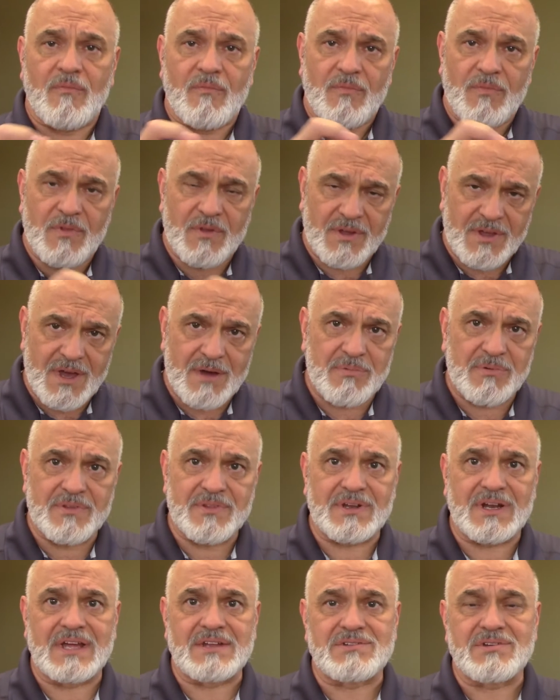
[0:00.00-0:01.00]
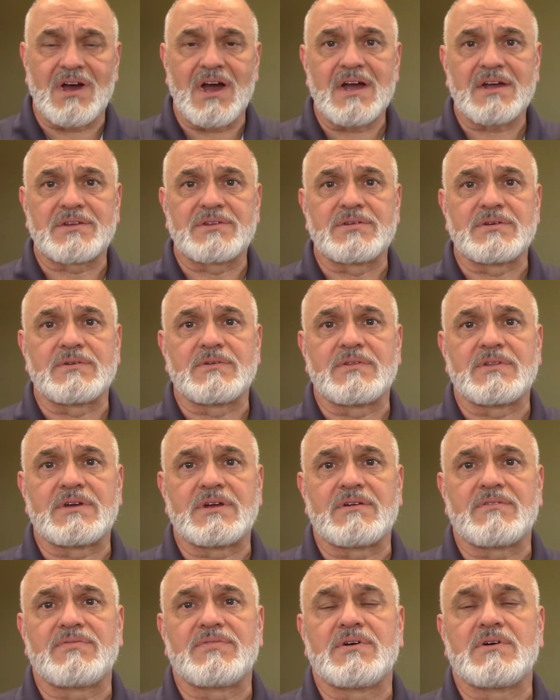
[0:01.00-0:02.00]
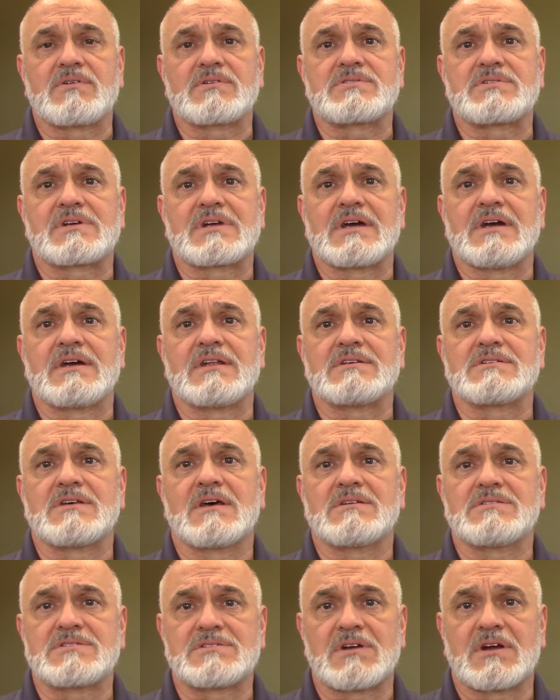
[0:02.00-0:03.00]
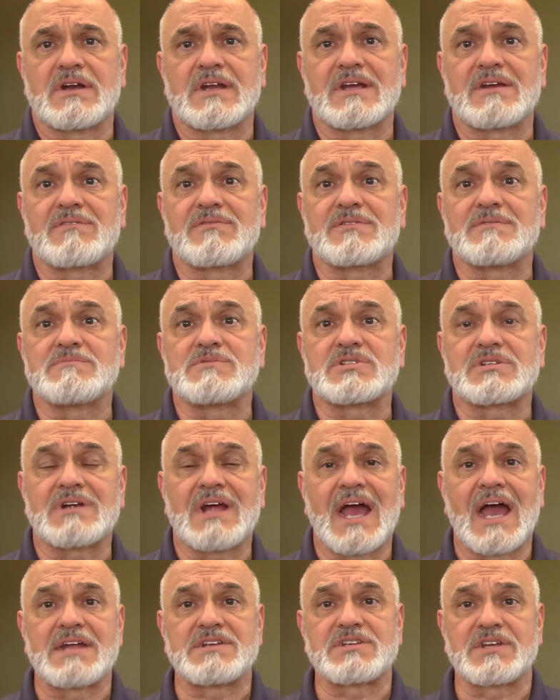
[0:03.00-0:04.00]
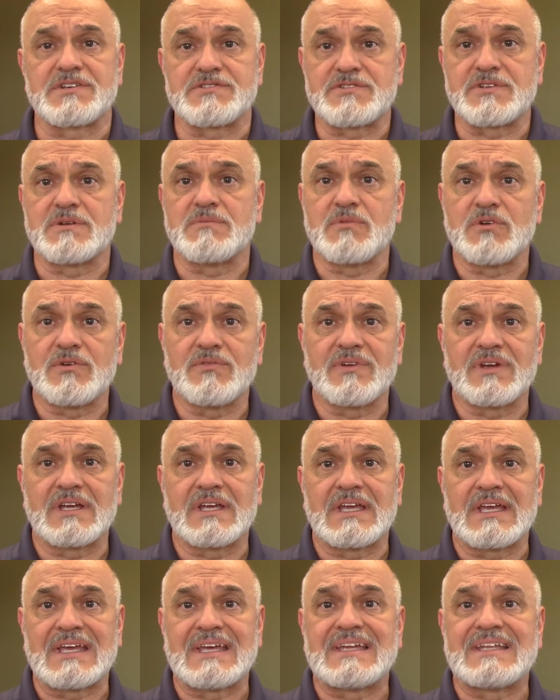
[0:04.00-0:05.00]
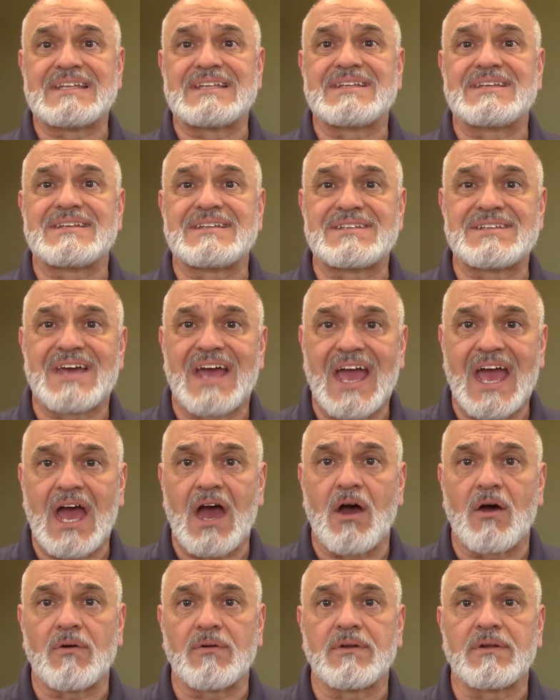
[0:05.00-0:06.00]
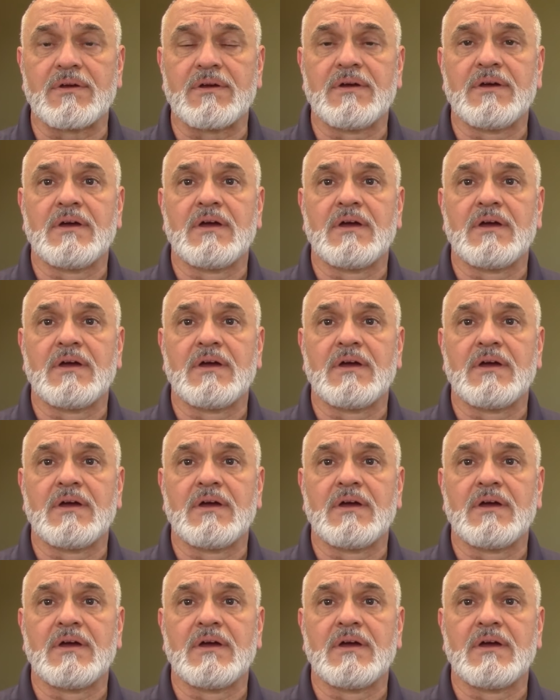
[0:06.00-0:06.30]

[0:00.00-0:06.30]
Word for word: the couple that i talked to their folks are kind of starting from scratch because they're moving into town